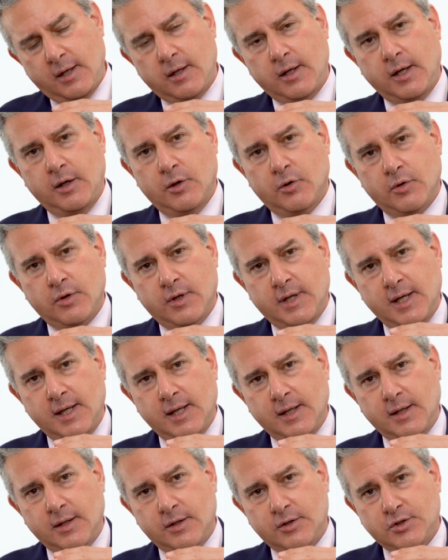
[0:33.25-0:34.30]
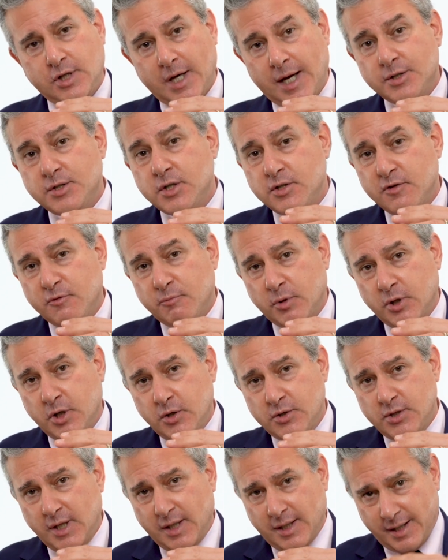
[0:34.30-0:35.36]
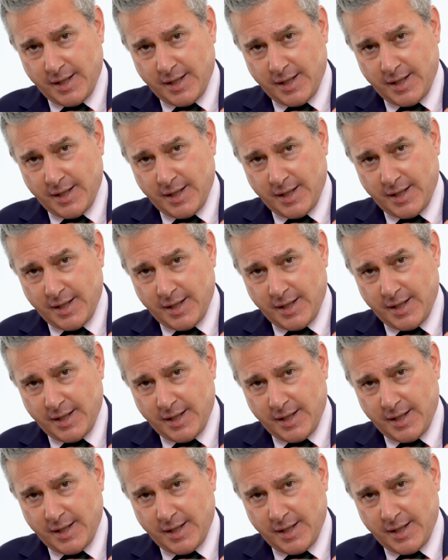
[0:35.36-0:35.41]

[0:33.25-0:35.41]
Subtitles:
the chances of producing a